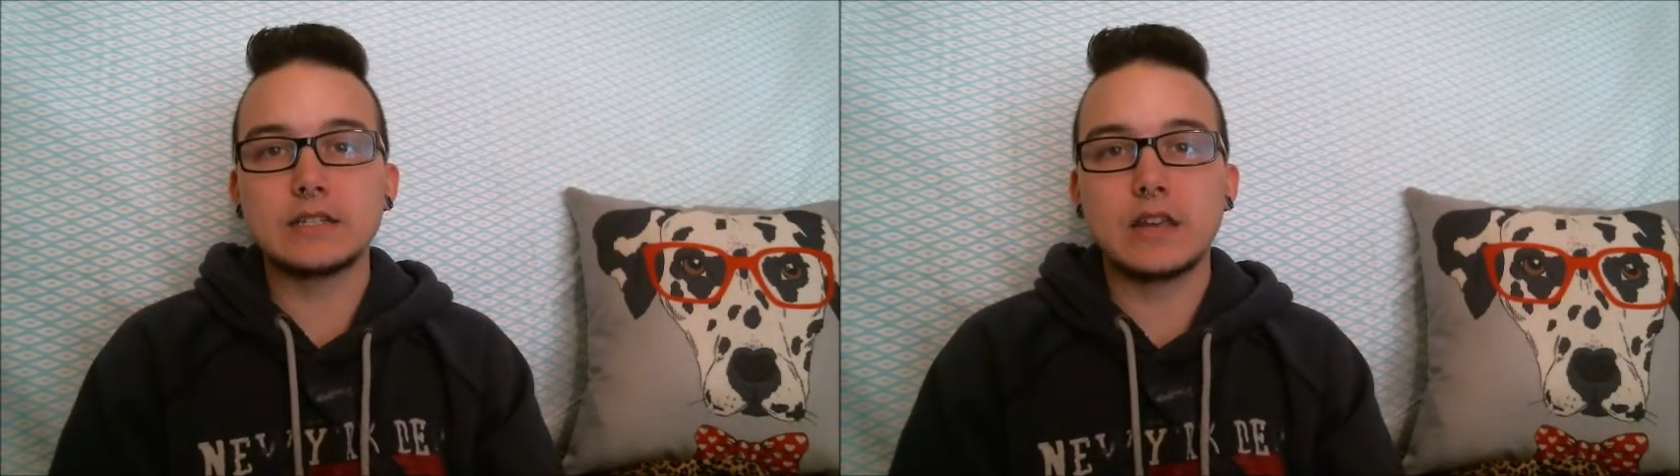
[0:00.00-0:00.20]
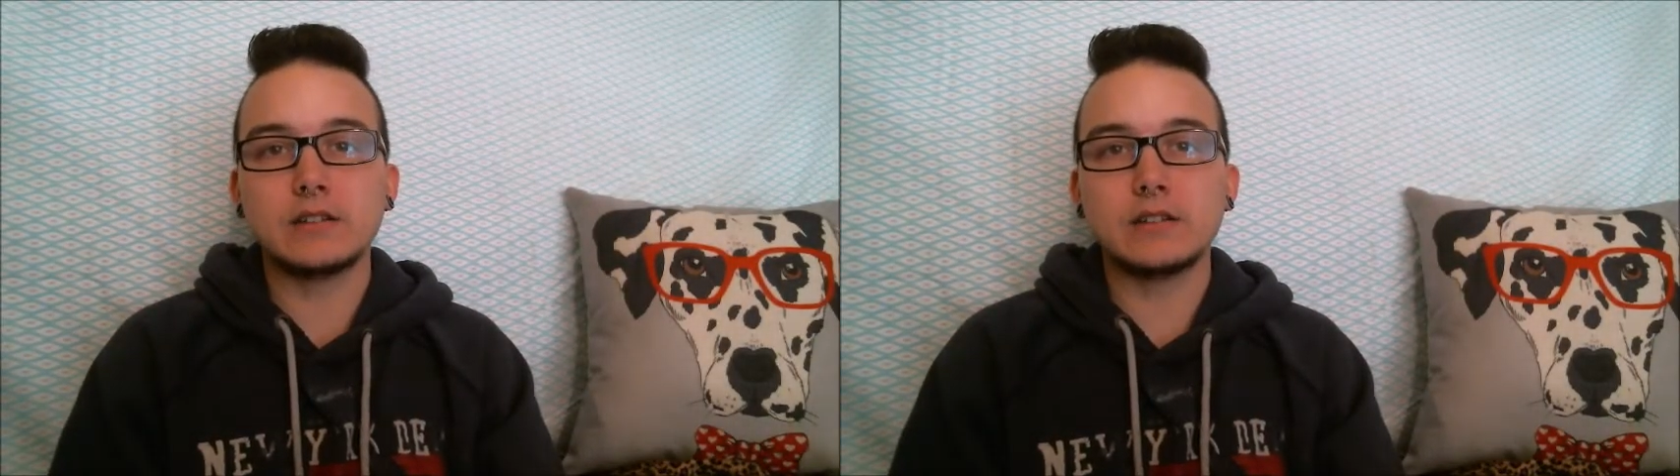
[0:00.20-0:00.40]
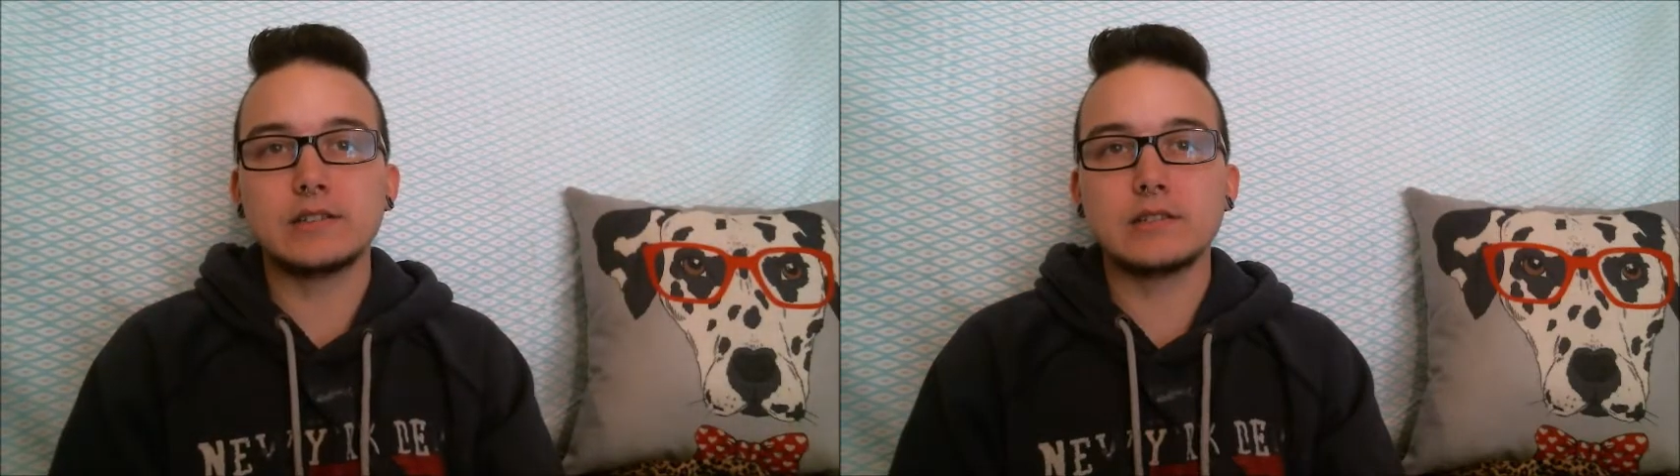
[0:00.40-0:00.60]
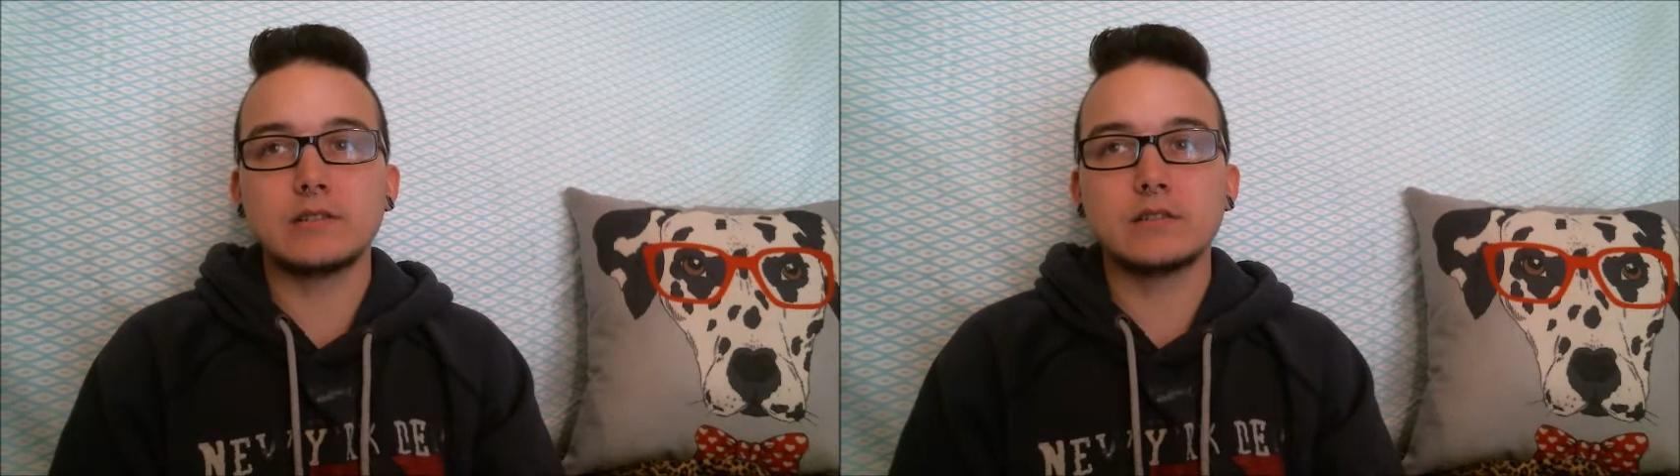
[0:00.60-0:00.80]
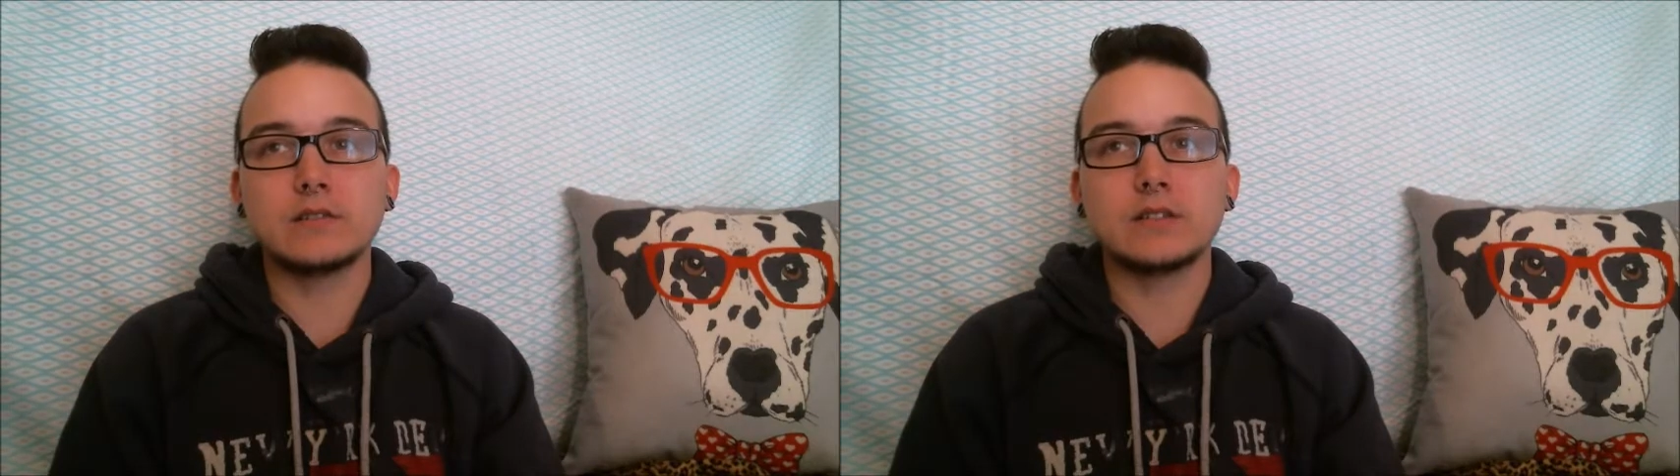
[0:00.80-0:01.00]
and it's
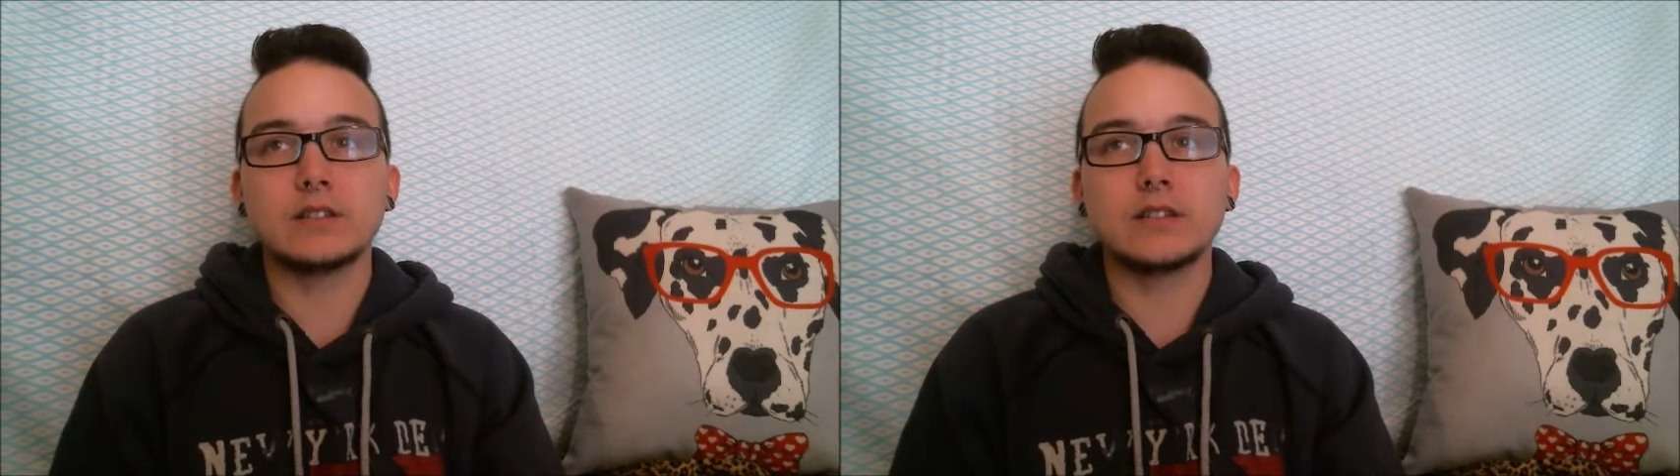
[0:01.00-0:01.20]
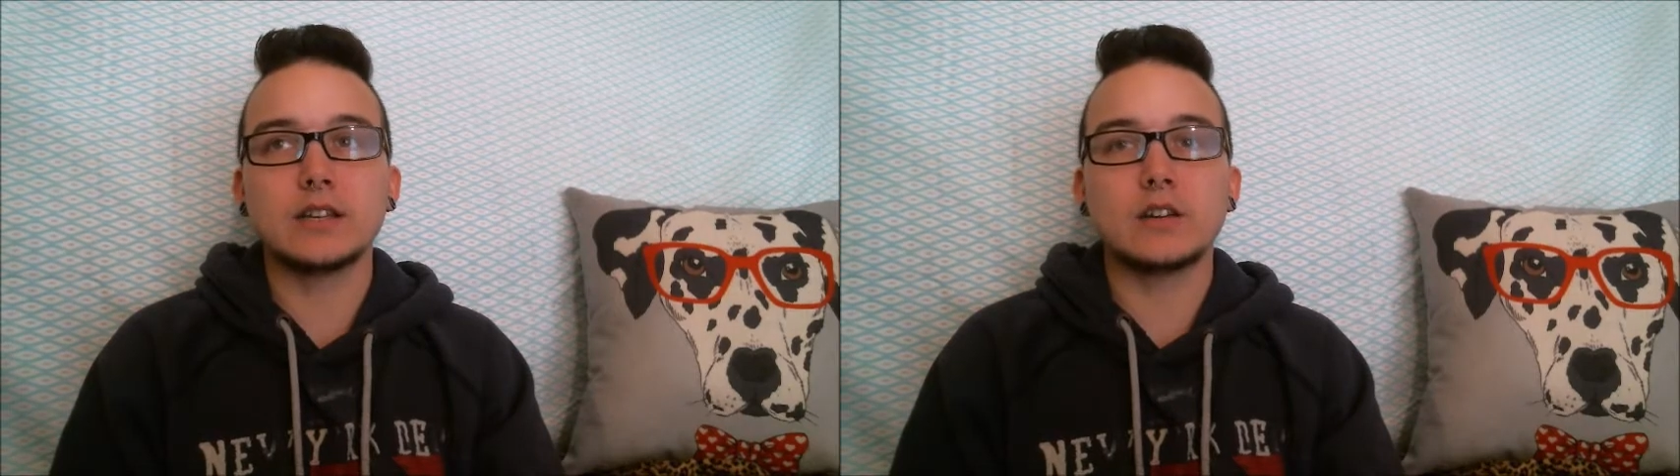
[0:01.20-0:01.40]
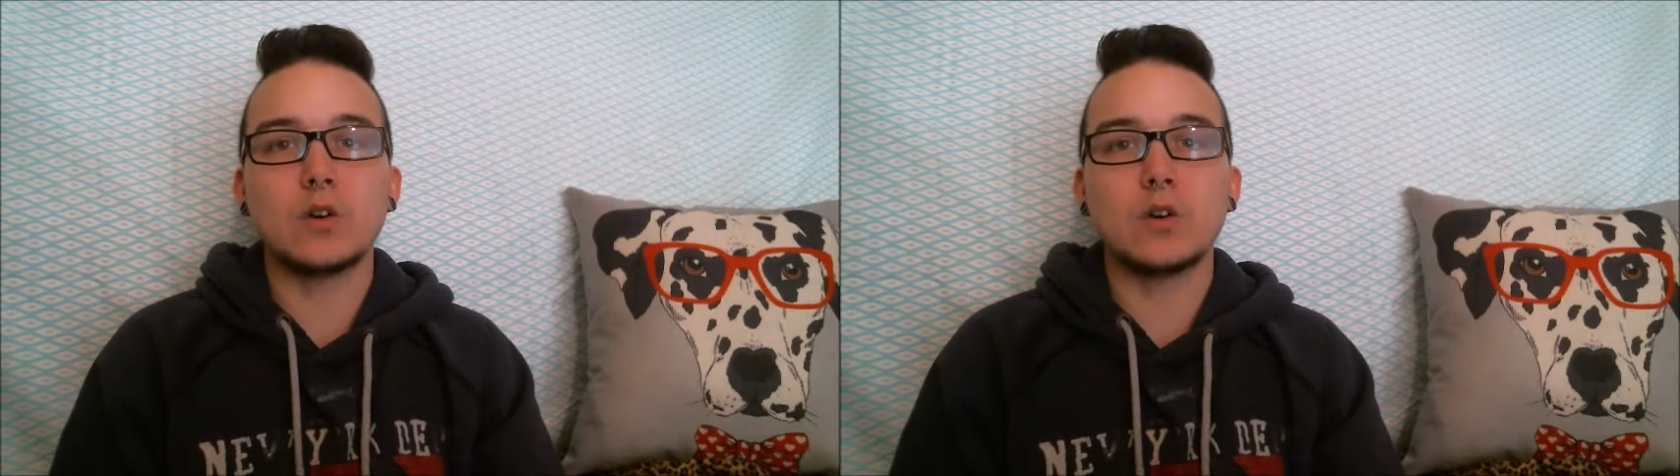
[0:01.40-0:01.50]
literally like